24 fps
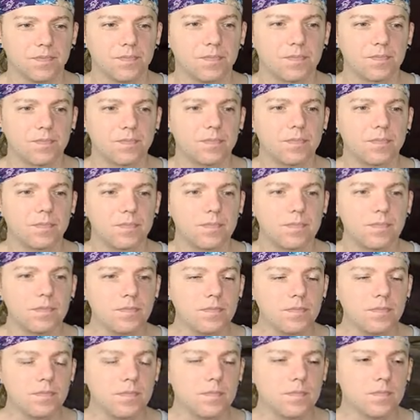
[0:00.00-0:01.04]

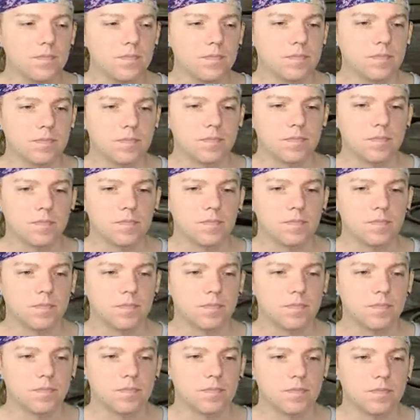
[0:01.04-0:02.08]

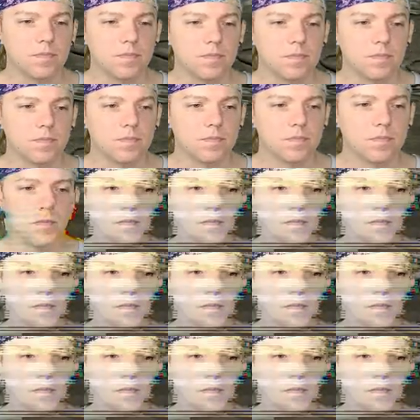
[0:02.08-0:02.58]
No words are spoken by the person on screen.